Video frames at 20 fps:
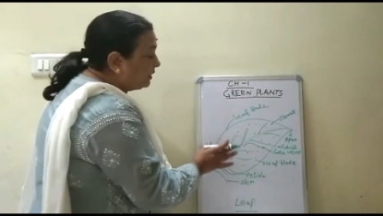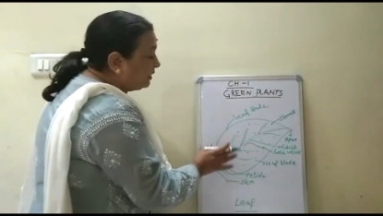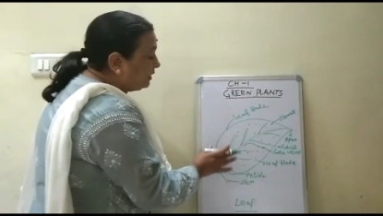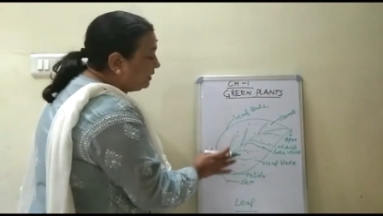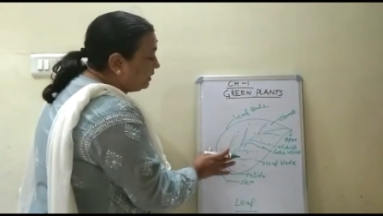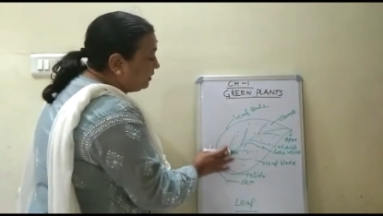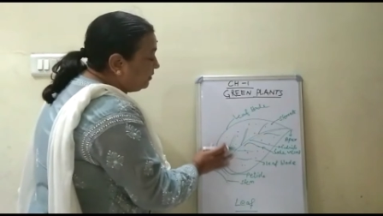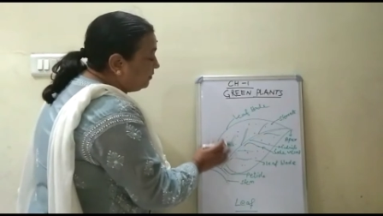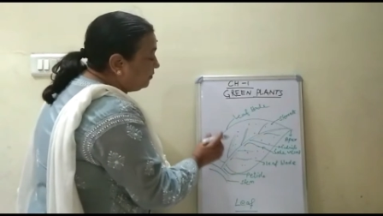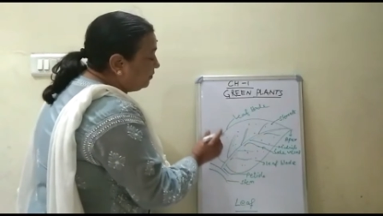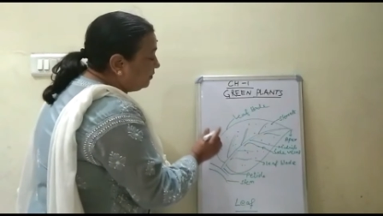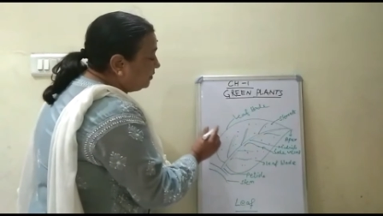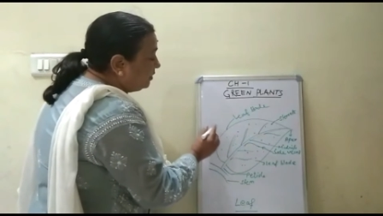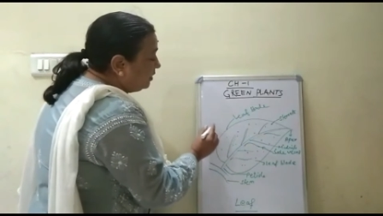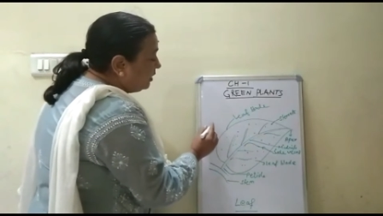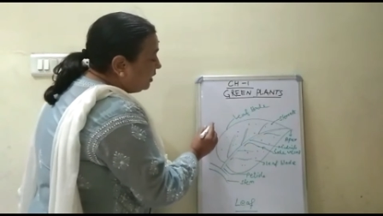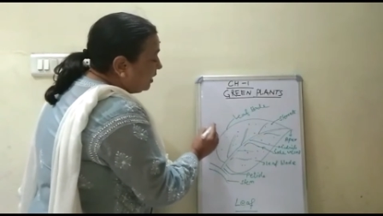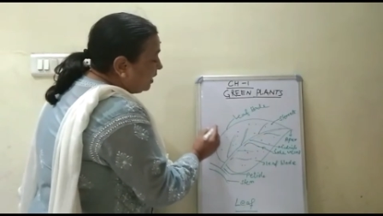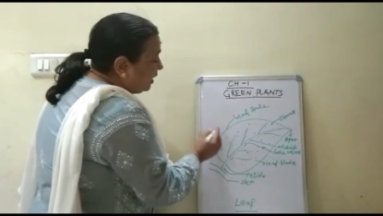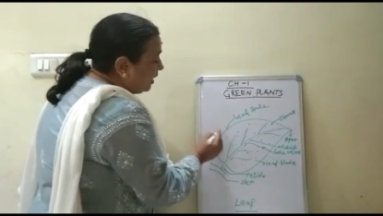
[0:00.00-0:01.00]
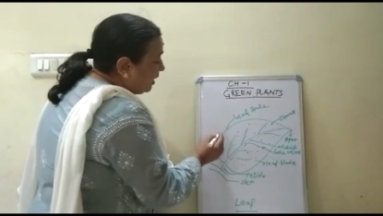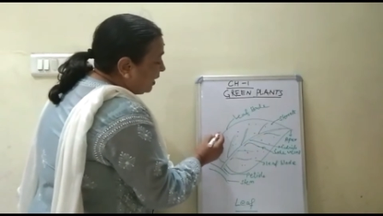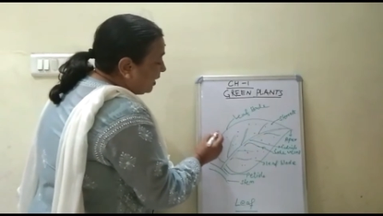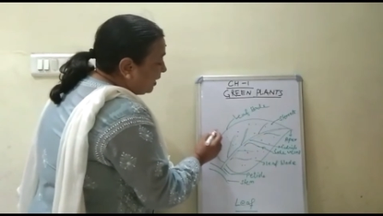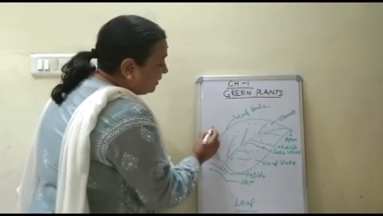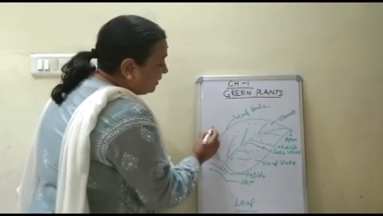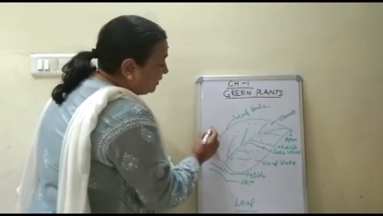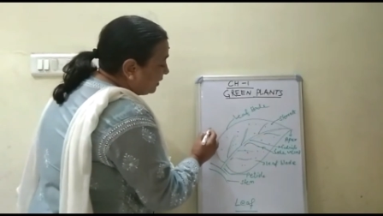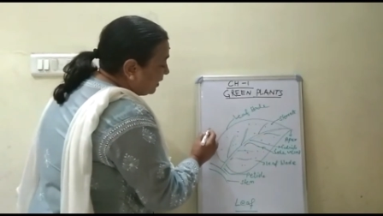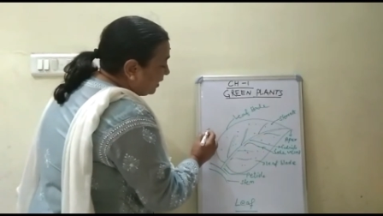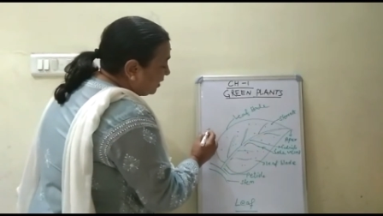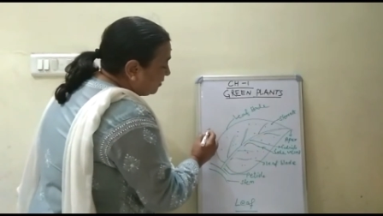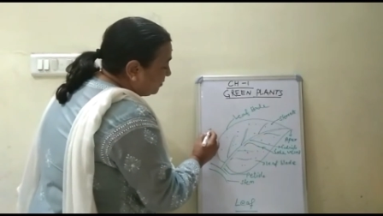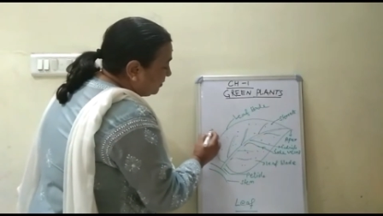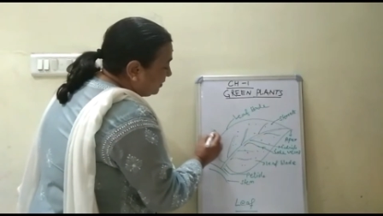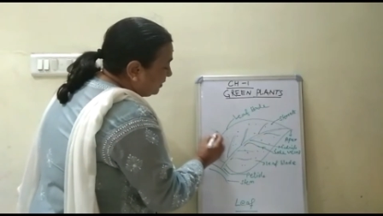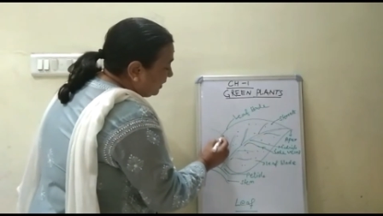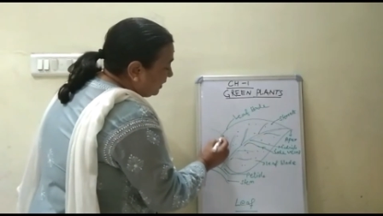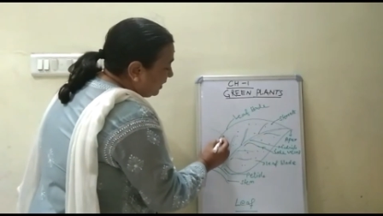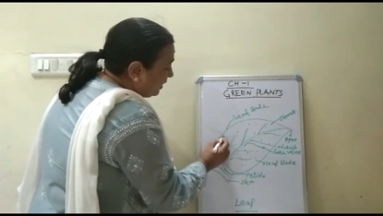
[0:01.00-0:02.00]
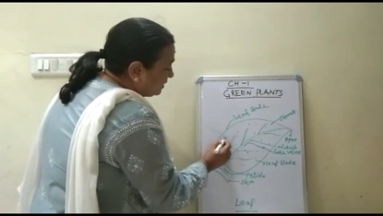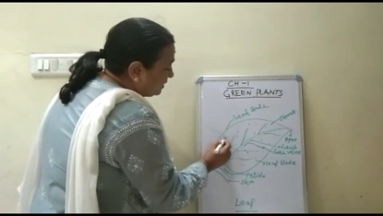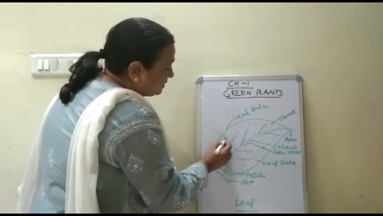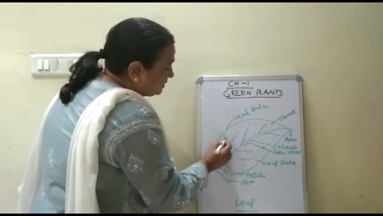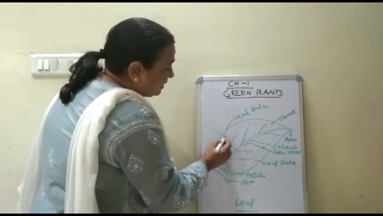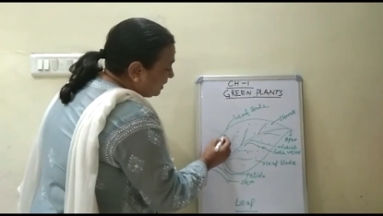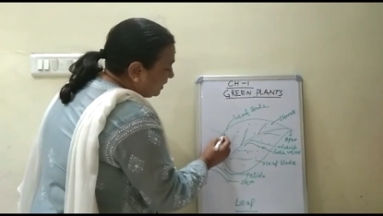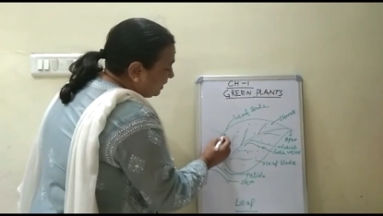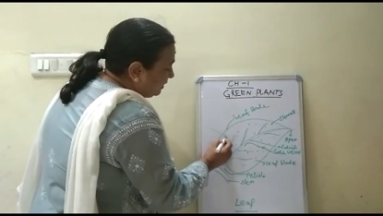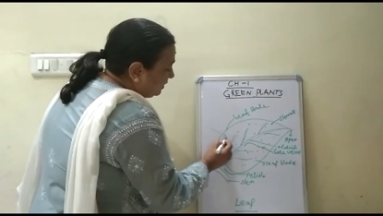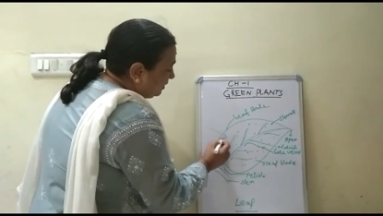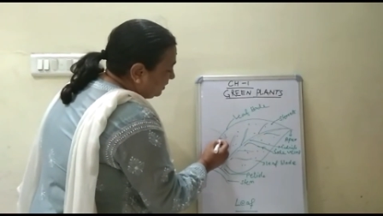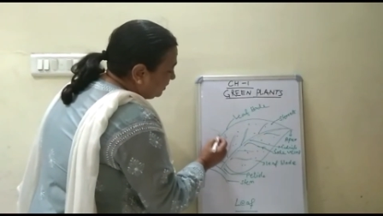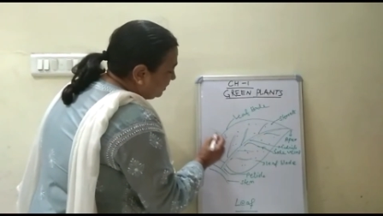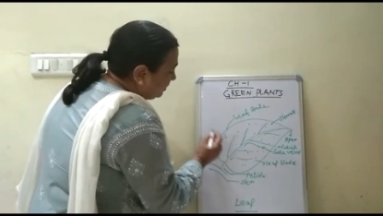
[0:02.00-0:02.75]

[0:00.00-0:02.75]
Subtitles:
leaf, and carbon dioxide